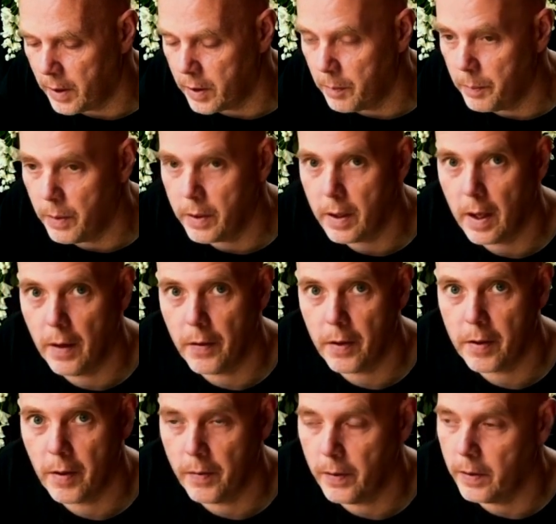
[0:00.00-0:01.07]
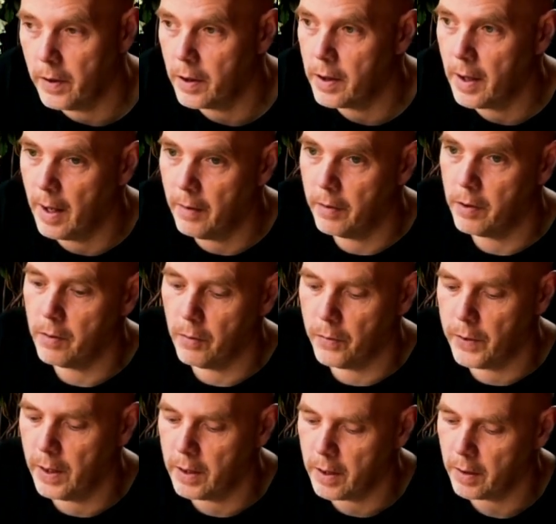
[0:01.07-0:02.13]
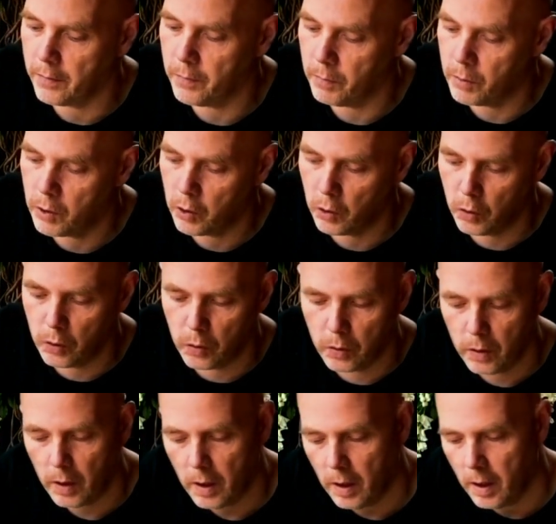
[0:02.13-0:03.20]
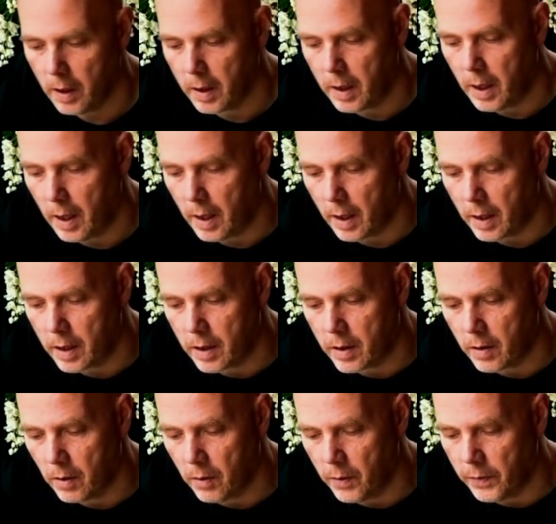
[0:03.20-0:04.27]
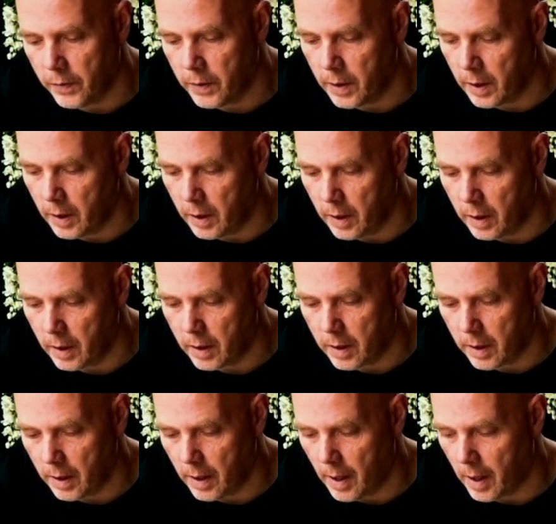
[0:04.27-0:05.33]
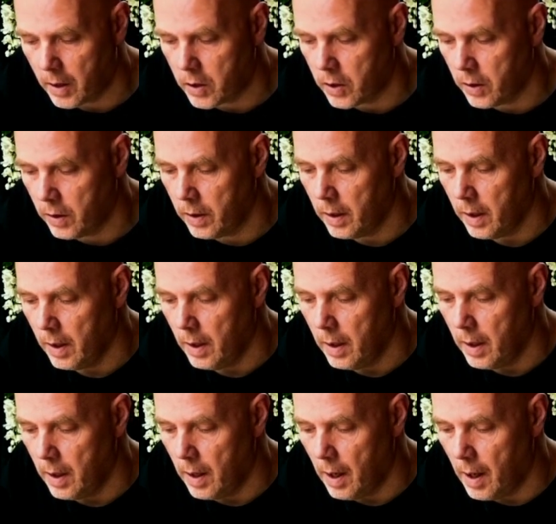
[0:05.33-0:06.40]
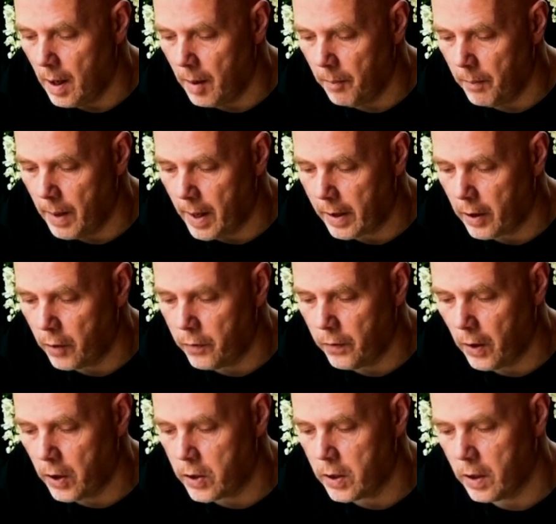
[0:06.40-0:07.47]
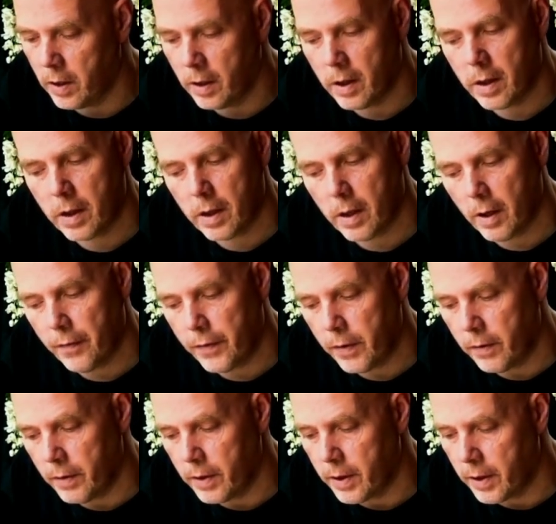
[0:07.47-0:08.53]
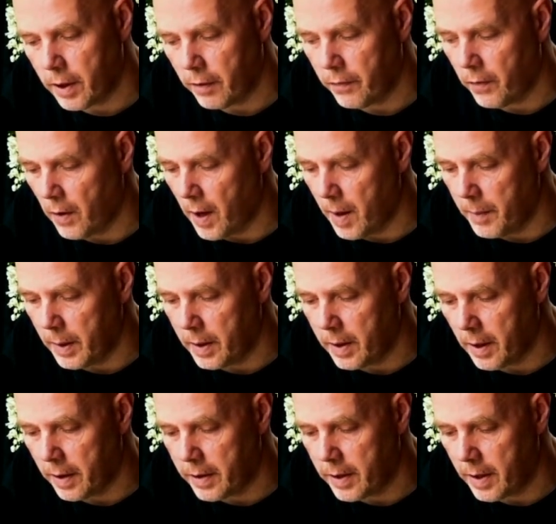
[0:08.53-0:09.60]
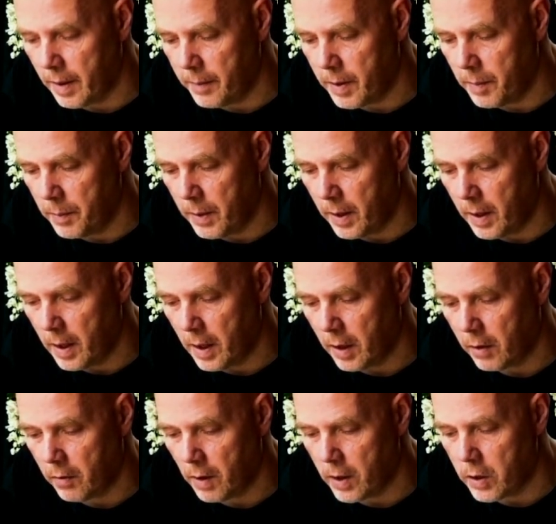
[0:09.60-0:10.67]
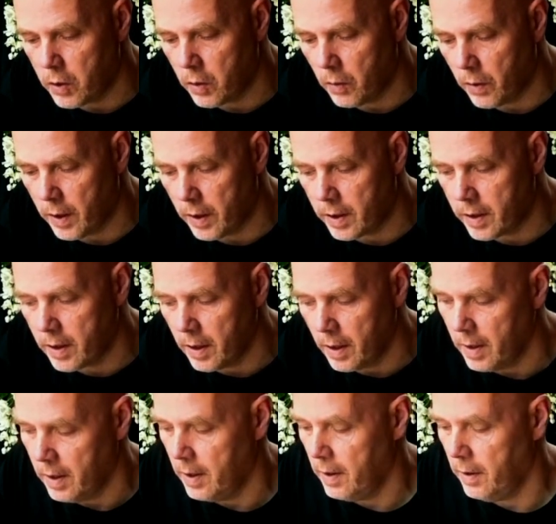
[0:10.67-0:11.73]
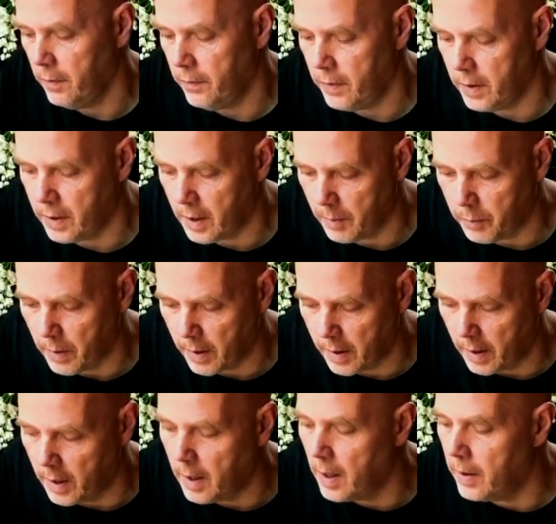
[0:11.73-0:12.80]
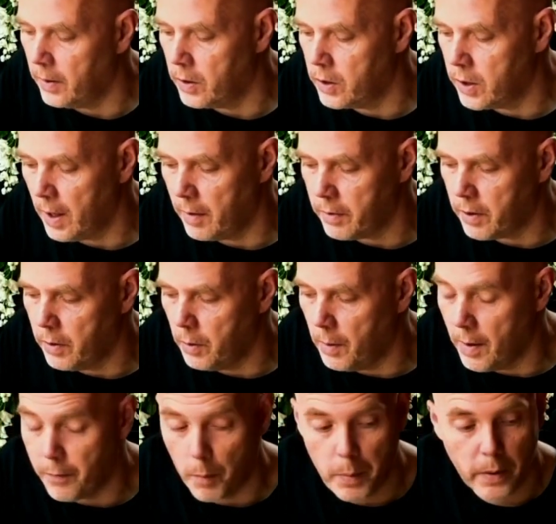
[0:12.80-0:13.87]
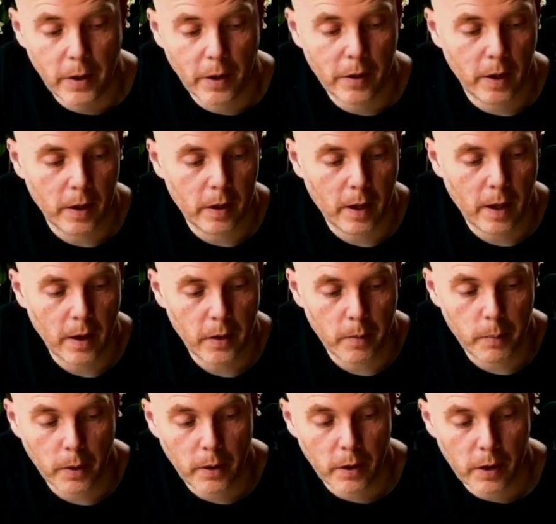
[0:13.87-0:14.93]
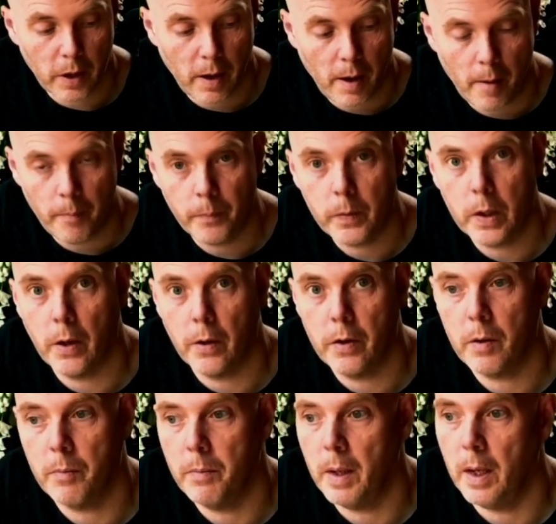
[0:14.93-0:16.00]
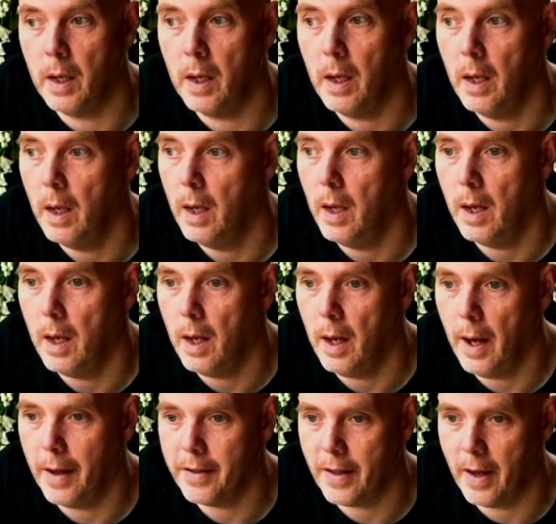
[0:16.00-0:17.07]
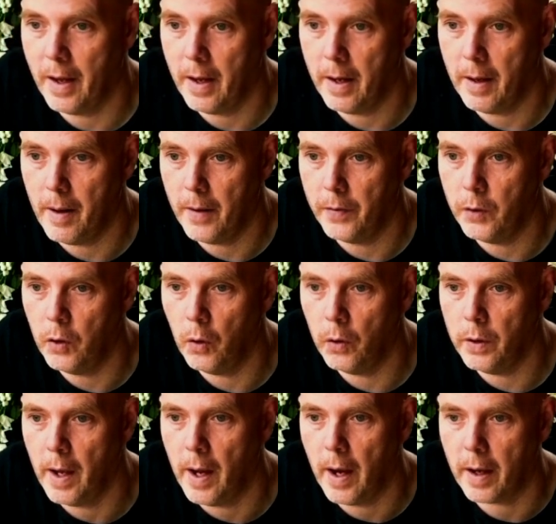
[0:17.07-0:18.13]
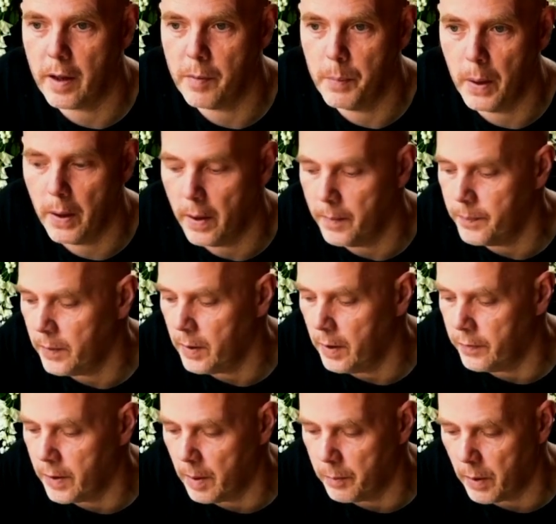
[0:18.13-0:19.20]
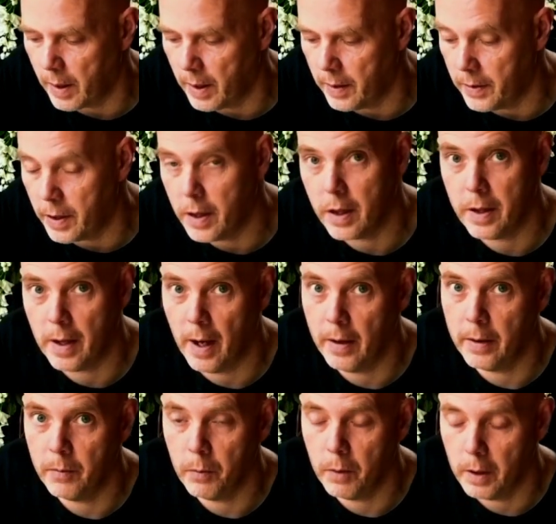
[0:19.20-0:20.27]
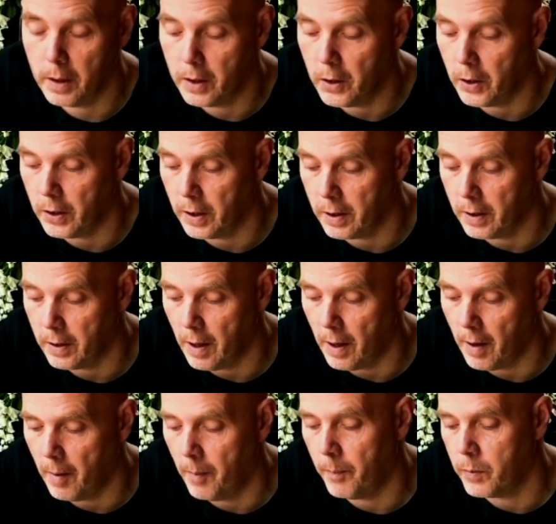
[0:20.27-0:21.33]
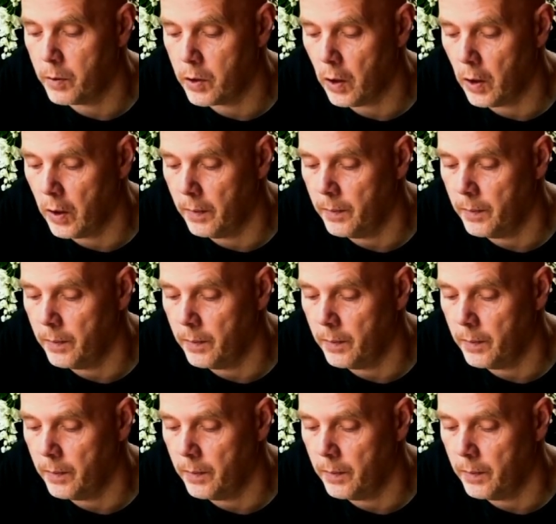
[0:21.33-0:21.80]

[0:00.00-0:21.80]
to put together something that sounds authentic from two kits on the collection. Echo versions, if you're into this vibe, it does seem to be a great choice for the dub reggae. And shout to whoever put this thing together, because to me, as a non-expert of dub reggae, this is sounding really good. So